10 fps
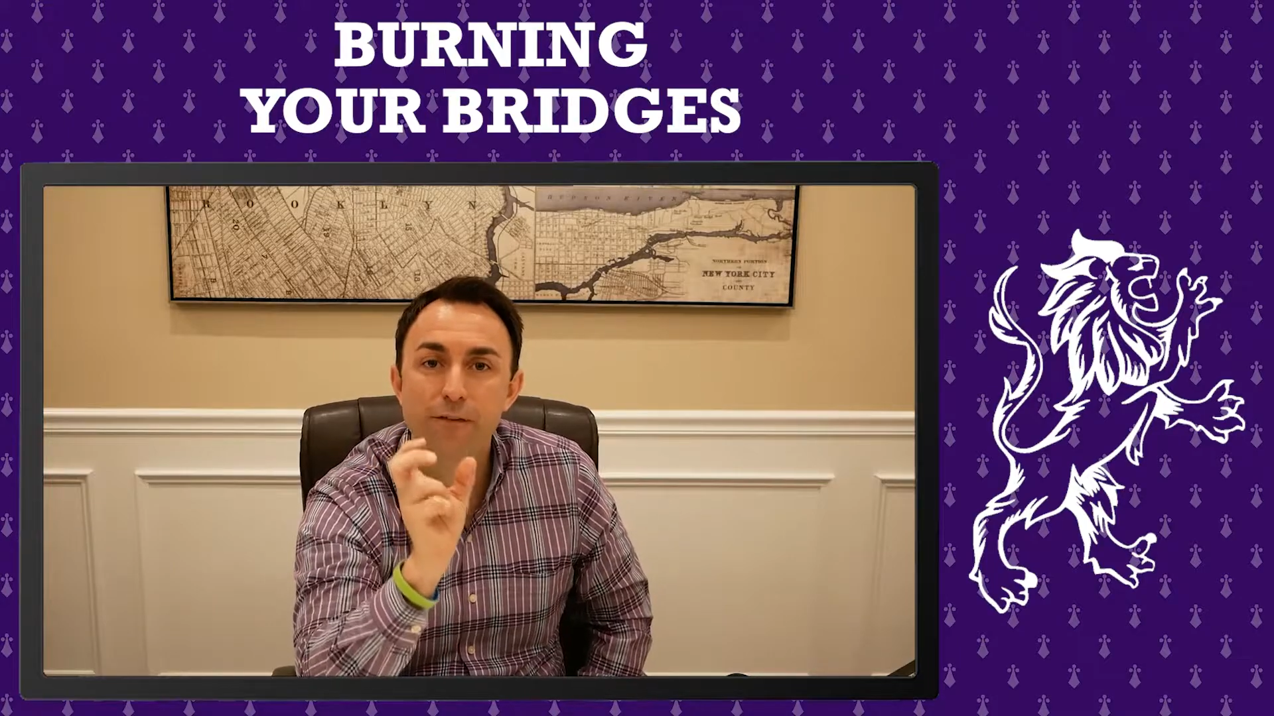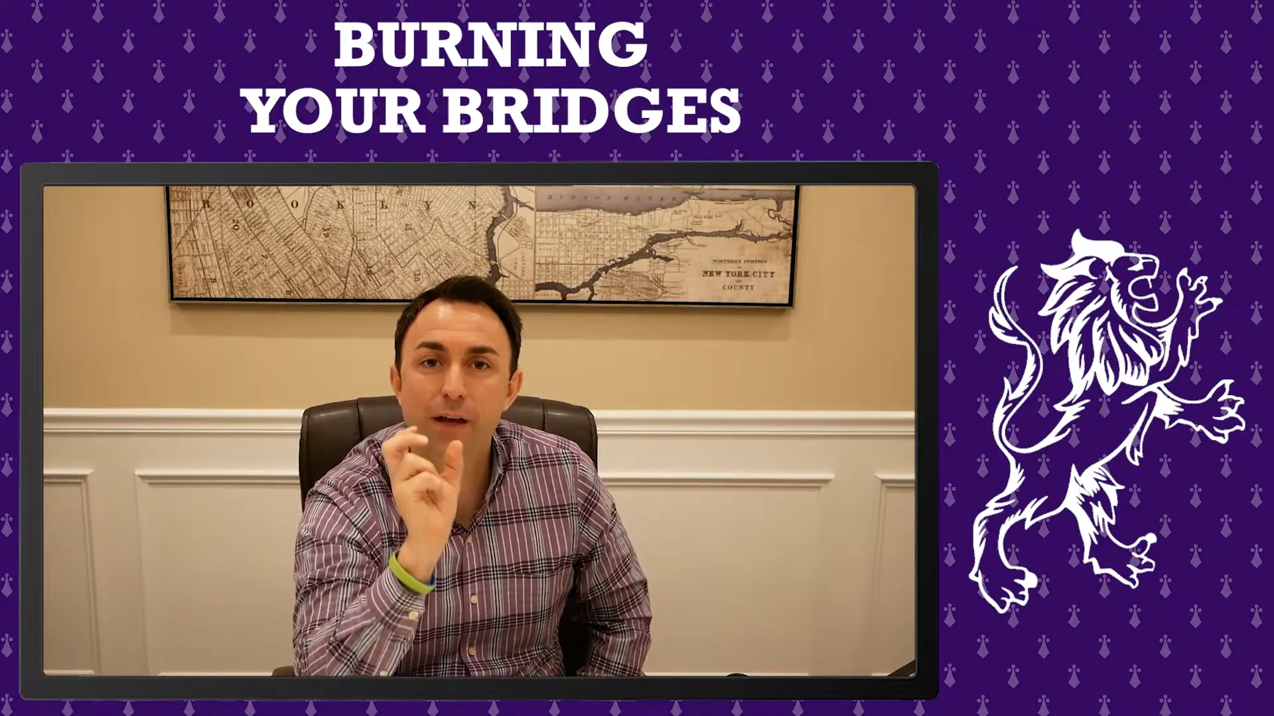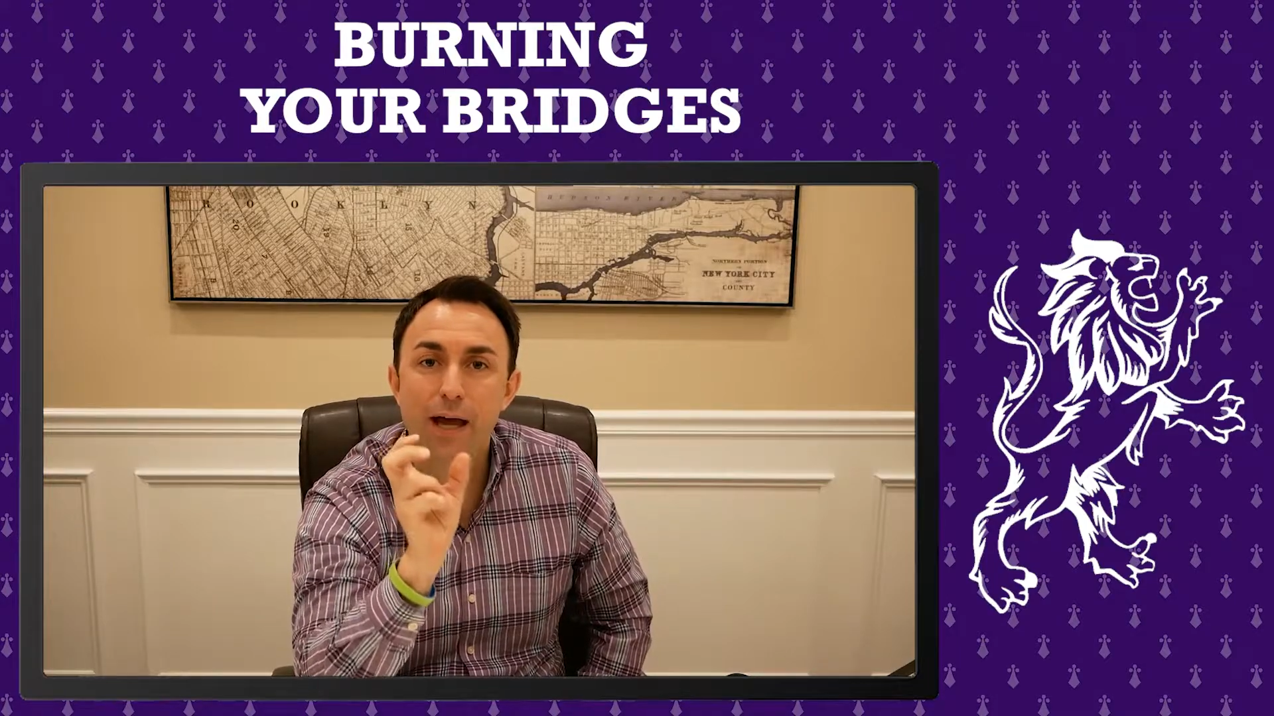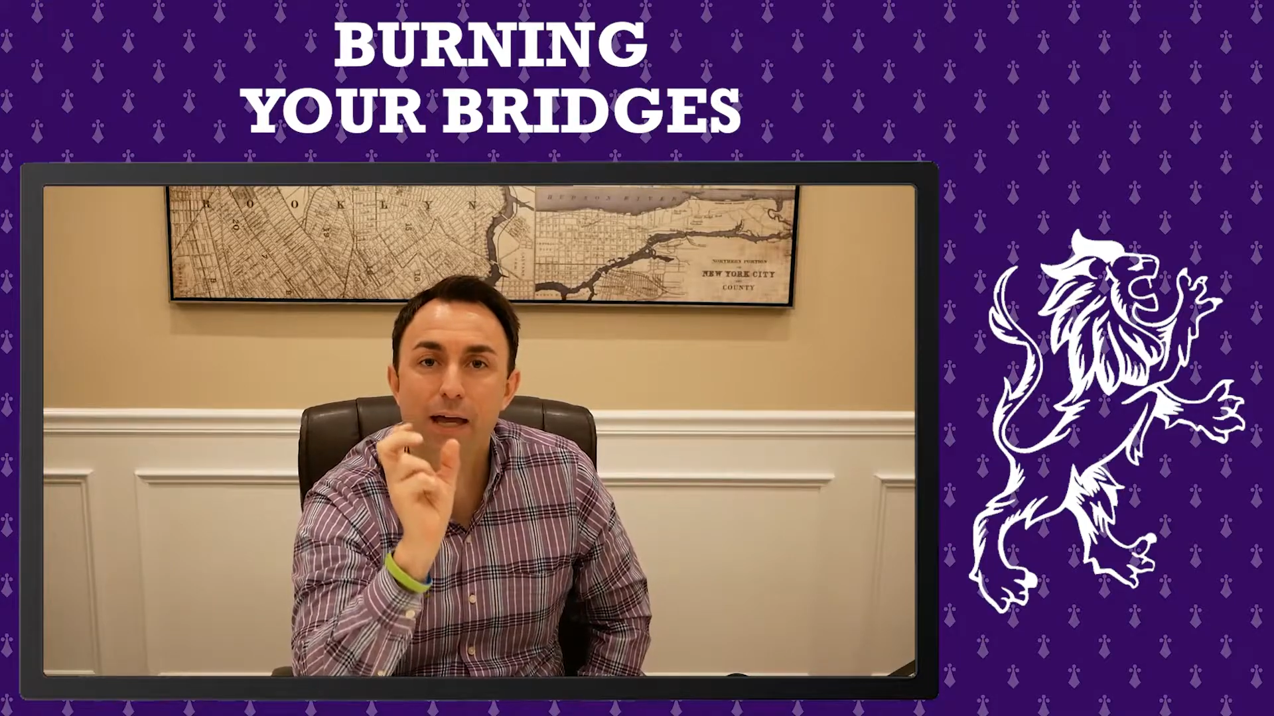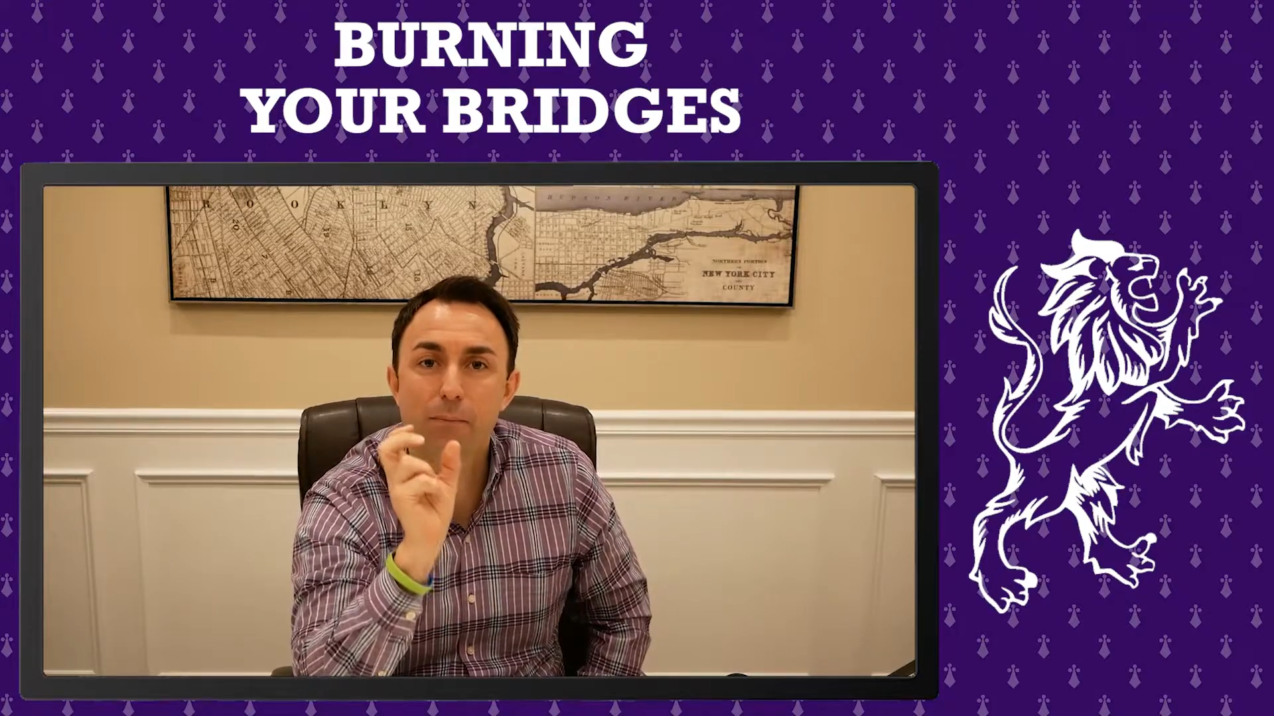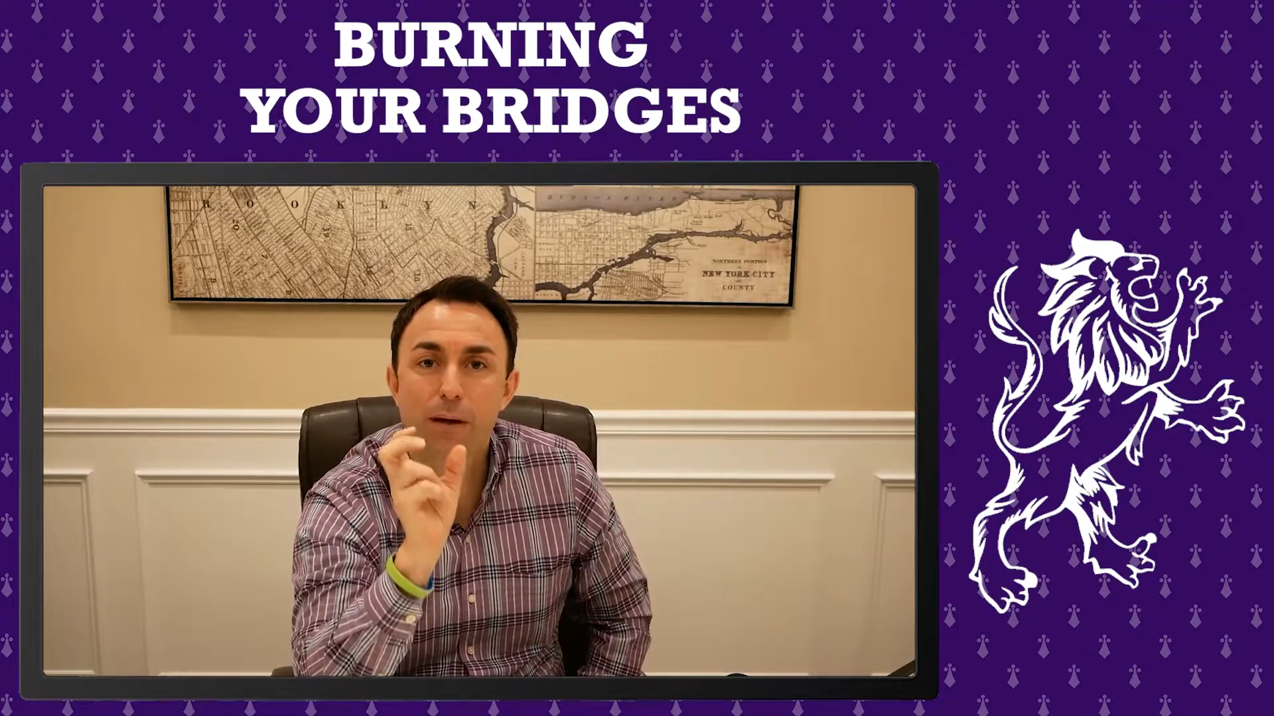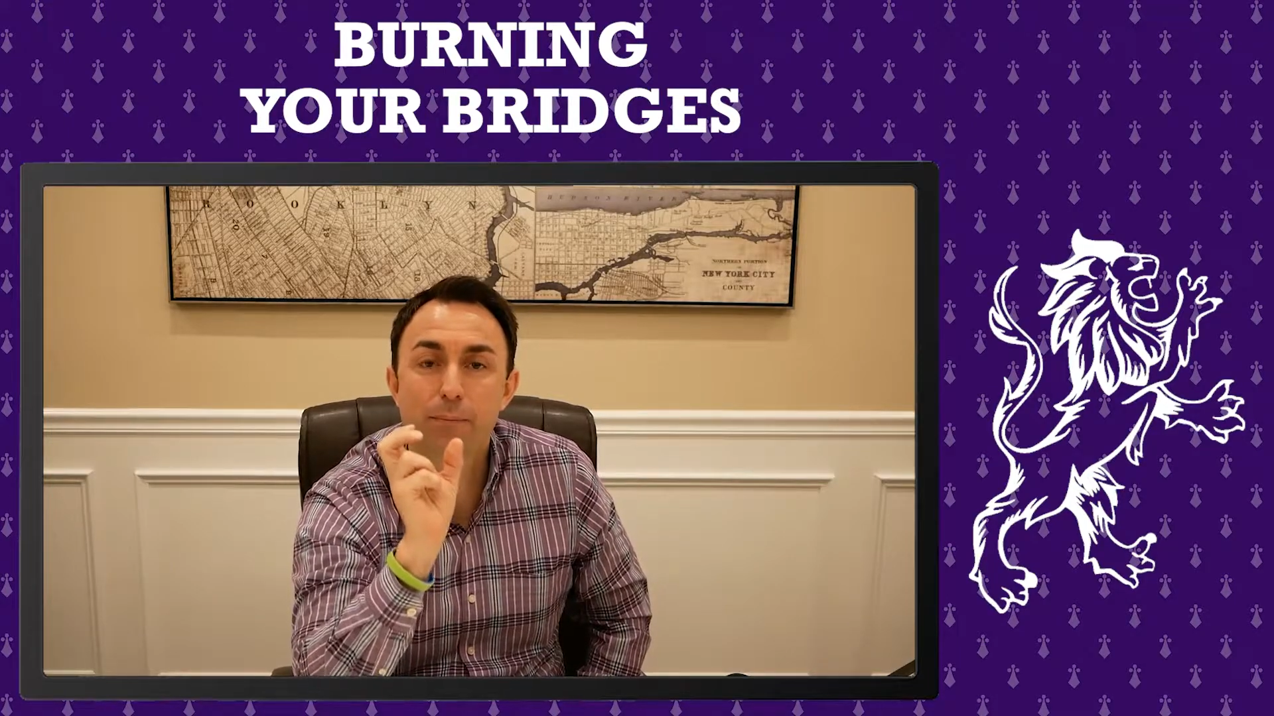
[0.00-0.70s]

and I and my